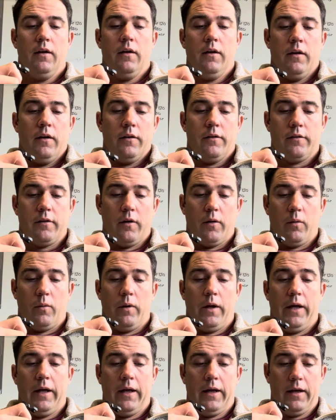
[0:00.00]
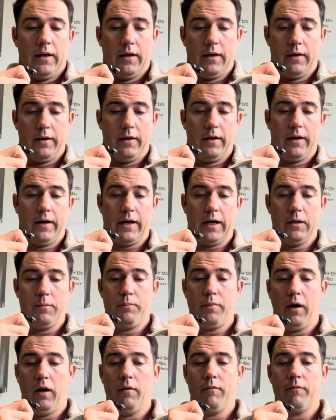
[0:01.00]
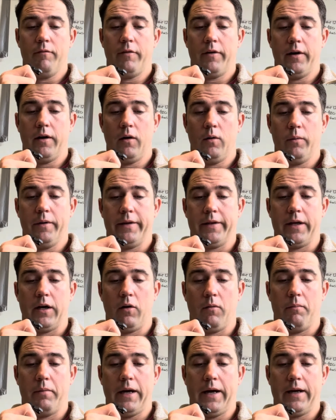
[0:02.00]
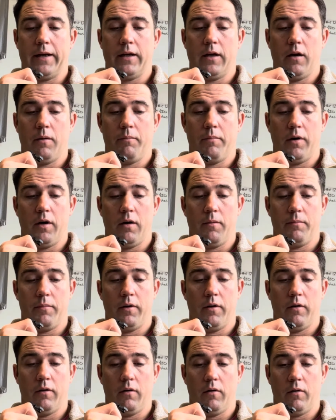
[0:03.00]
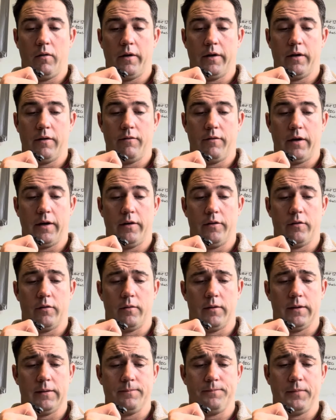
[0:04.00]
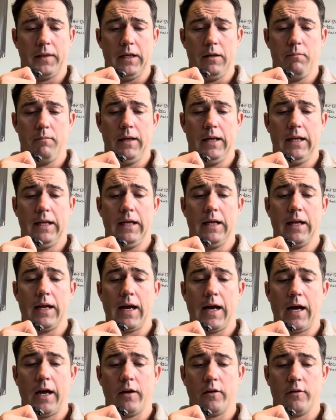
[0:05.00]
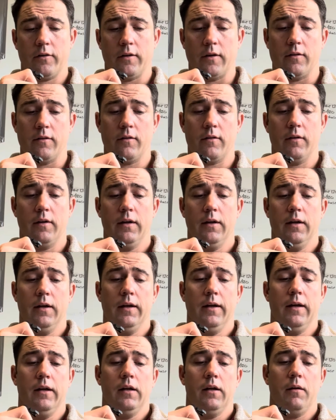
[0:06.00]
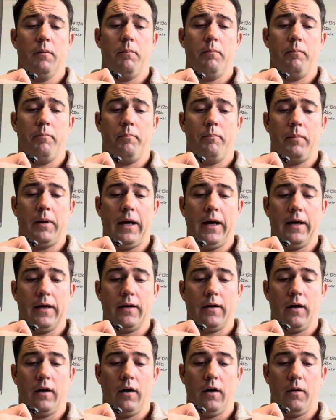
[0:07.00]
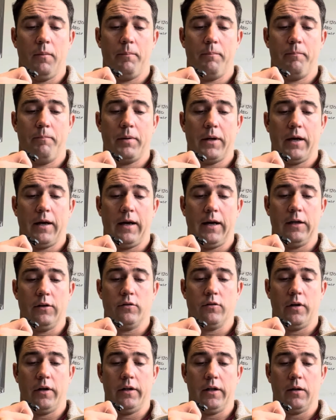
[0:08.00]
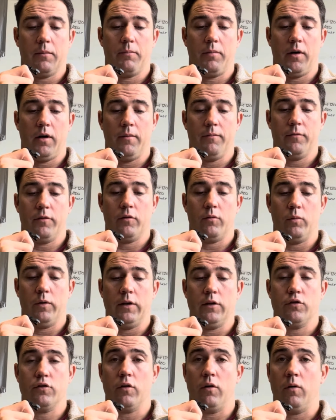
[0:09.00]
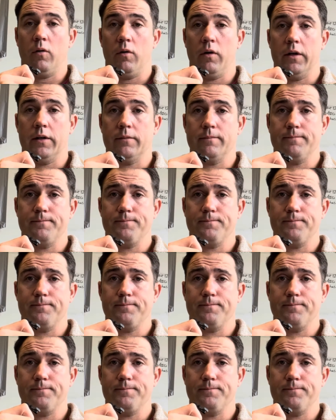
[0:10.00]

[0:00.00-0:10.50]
So, hyd pump fail without backup pump on advisory. Immediate actions backup hydraulic pump switch on.